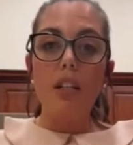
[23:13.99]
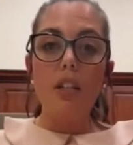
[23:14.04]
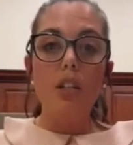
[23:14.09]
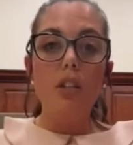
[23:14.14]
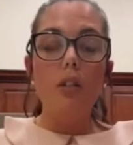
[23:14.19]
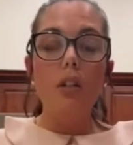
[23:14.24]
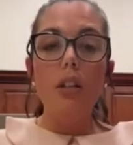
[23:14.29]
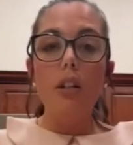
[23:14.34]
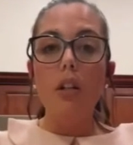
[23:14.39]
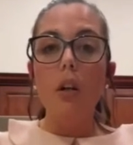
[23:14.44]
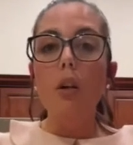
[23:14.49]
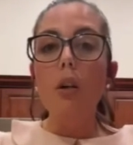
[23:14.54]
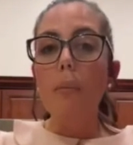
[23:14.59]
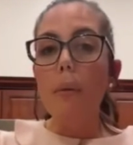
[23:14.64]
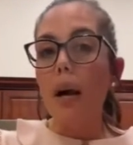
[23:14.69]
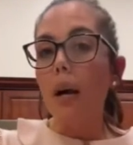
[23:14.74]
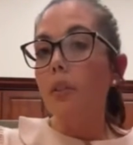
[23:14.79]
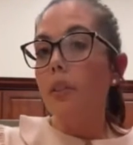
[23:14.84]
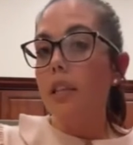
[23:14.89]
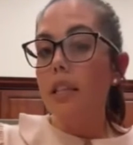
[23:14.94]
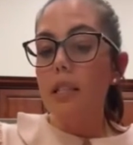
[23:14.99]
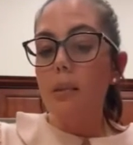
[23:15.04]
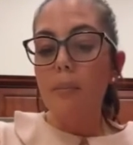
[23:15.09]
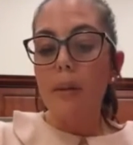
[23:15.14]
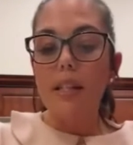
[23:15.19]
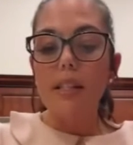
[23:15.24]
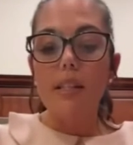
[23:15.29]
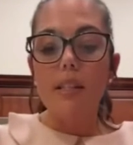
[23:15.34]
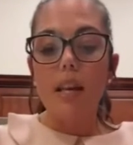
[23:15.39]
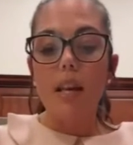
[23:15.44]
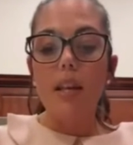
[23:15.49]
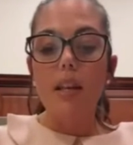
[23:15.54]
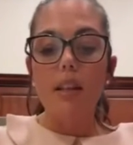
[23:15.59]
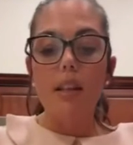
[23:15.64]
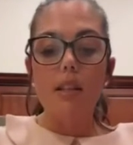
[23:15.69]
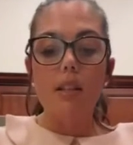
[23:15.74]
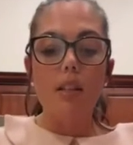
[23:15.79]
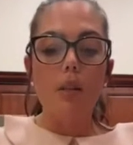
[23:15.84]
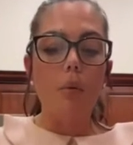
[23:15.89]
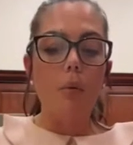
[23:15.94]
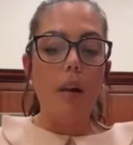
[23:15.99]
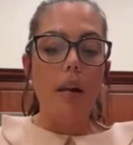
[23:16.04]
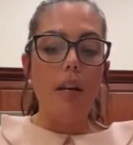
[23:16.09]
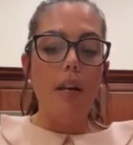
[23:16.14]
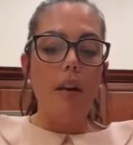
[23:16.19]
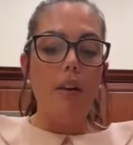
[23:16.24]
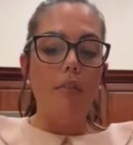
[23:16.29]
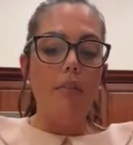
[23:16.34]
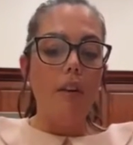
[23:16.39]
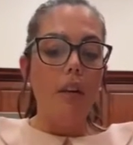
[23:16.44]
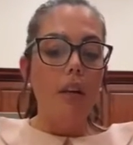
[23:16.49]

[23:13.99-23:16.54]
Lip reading: And you can go about this by saying this in a way of,